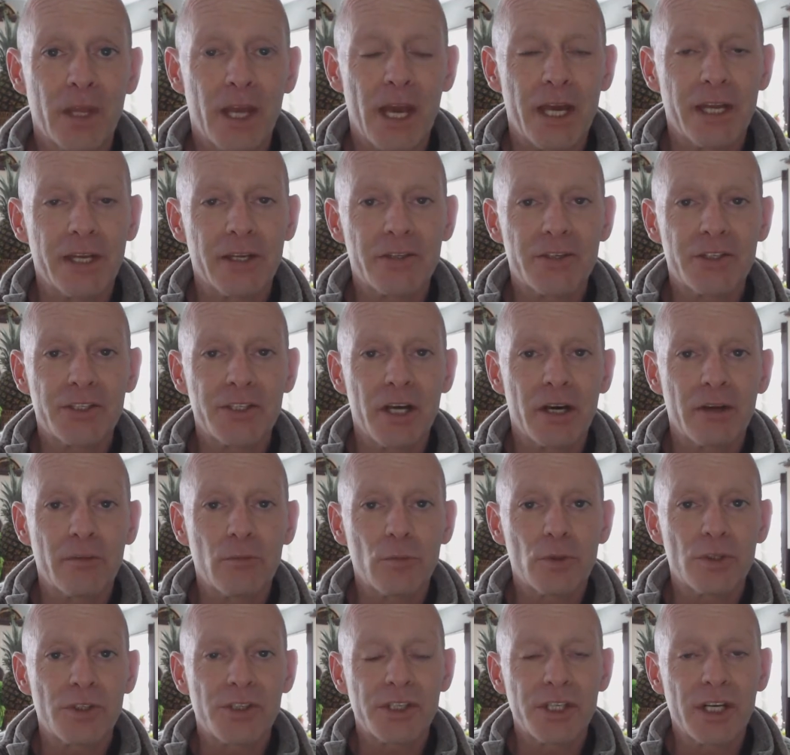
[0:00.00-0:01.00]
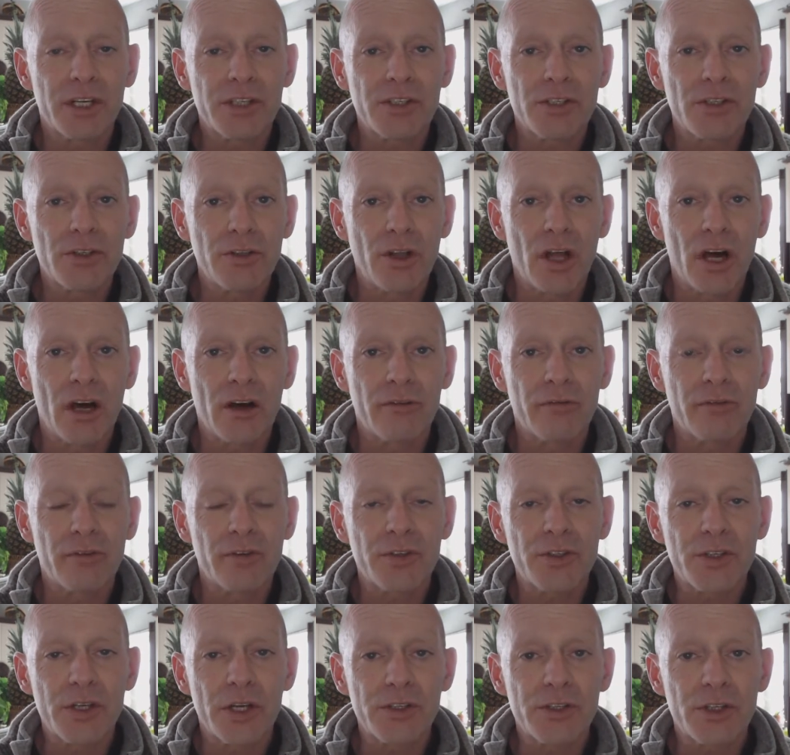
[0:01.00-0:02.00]
and it's done with such love
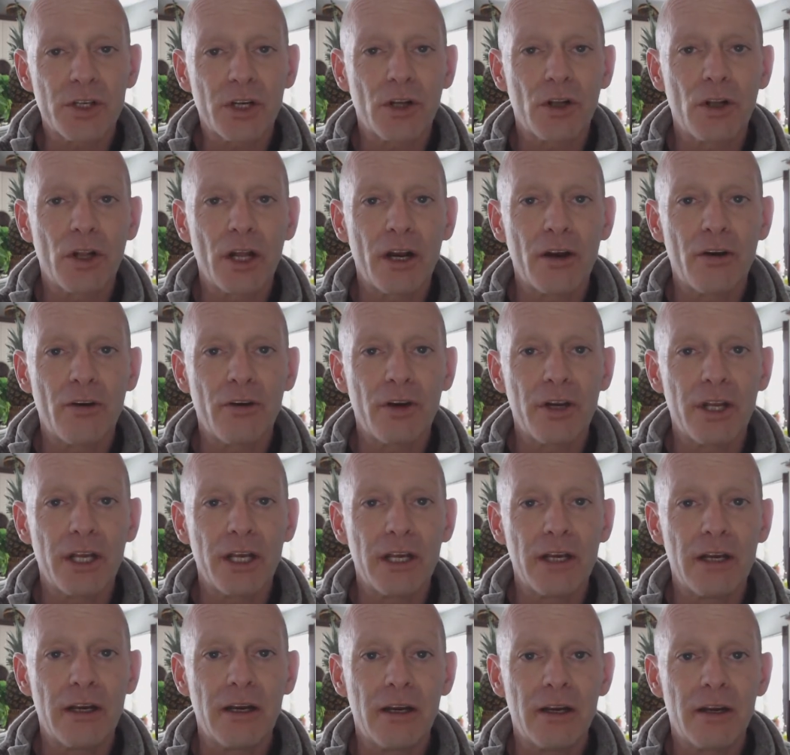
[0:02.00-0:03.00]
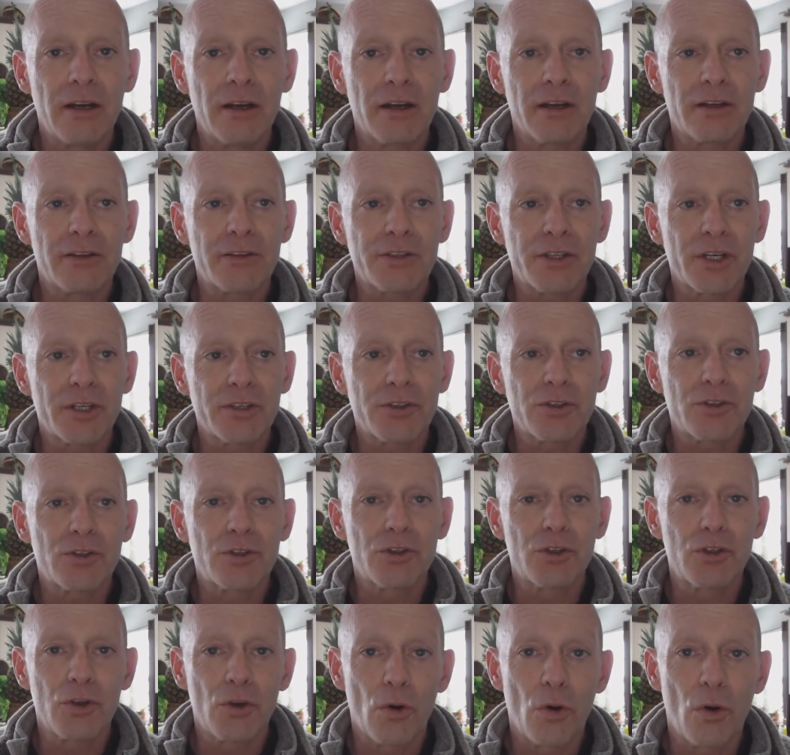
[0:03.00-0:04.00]
and such clarity and such
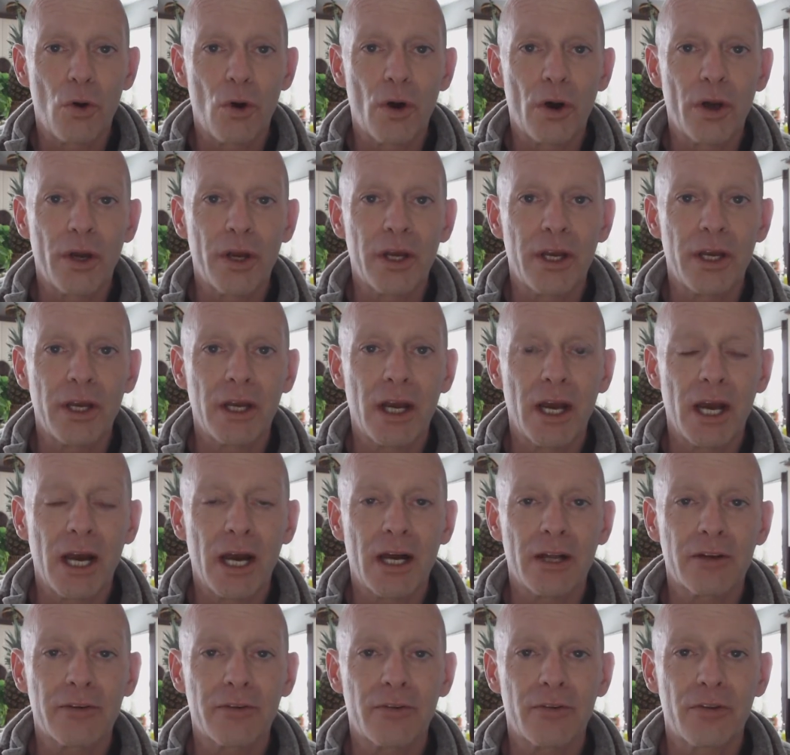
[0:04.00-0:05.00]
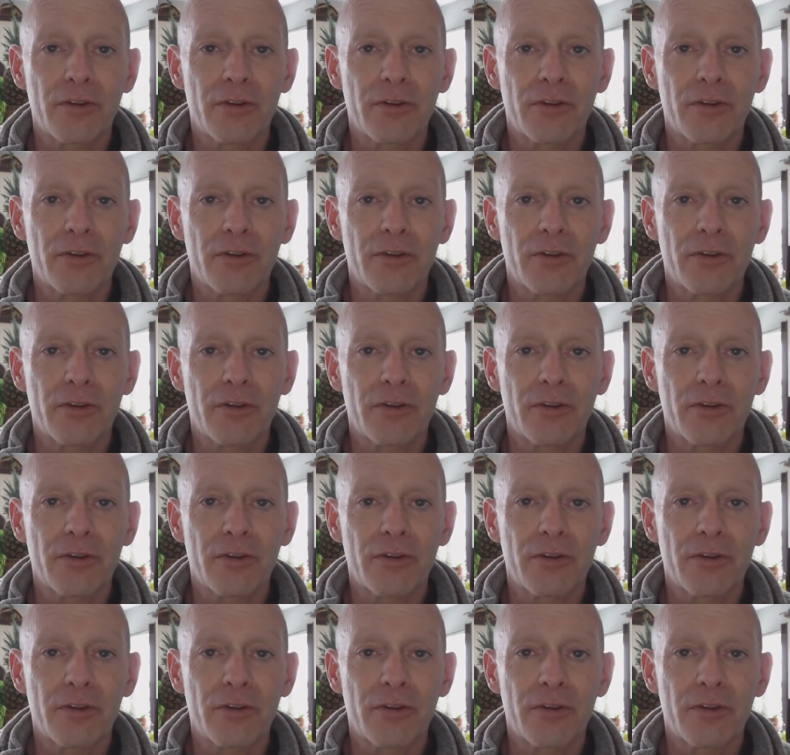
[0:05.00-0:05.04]
joy at